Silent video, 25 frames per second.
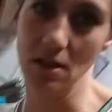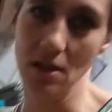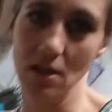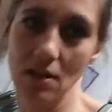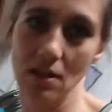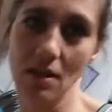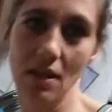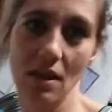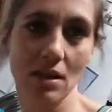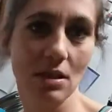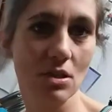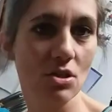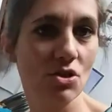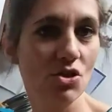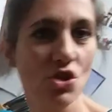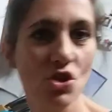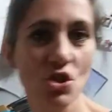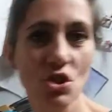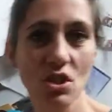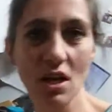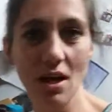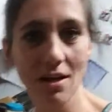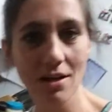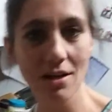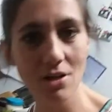things
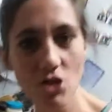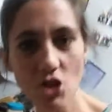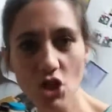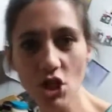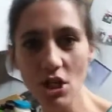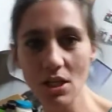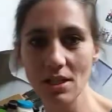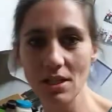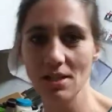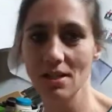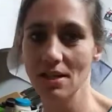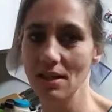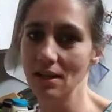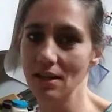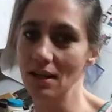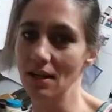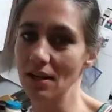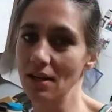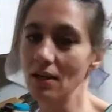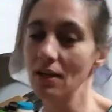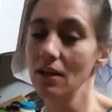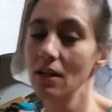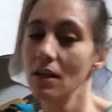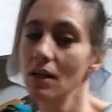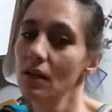just kind of chilling in
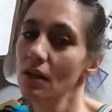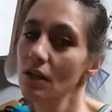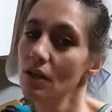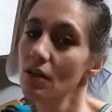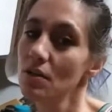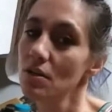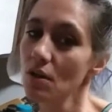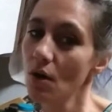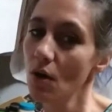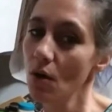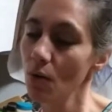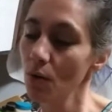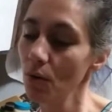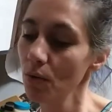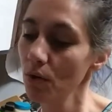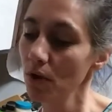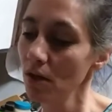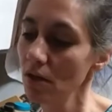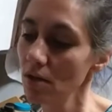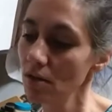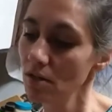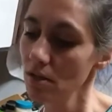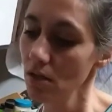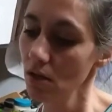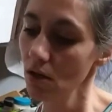there. So,
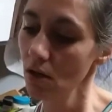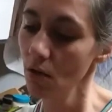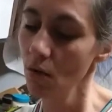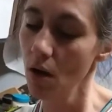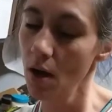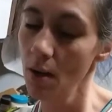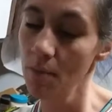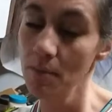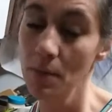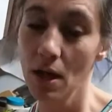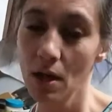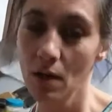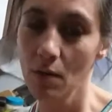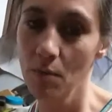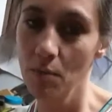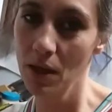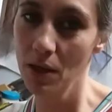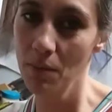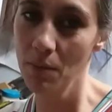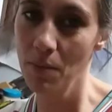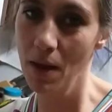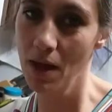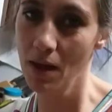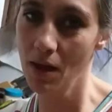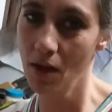because, you know, I'm not a
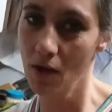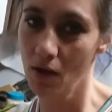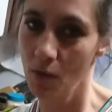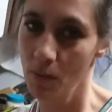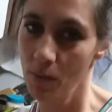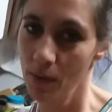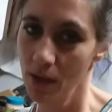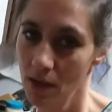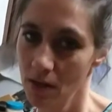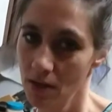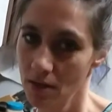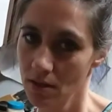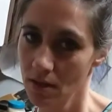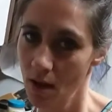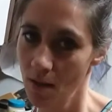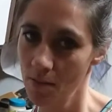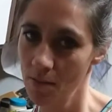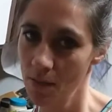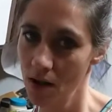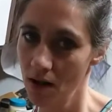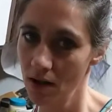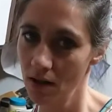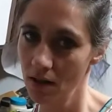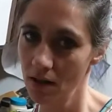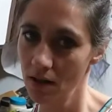big baker because
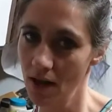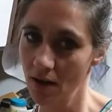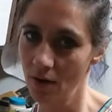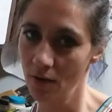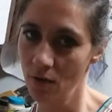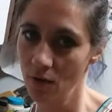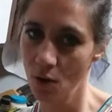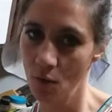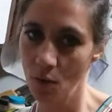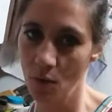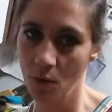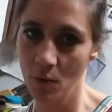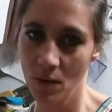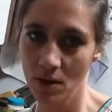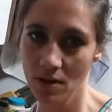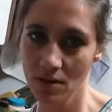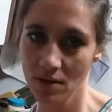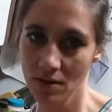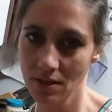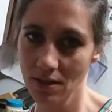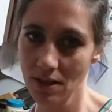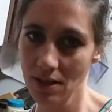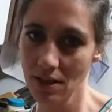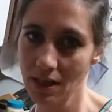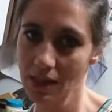I'm not allowed. No one
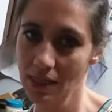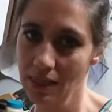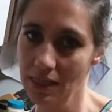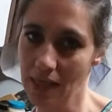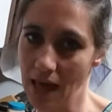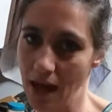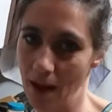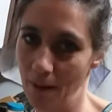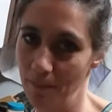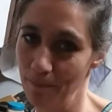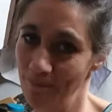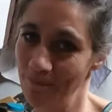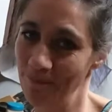wants to eat that.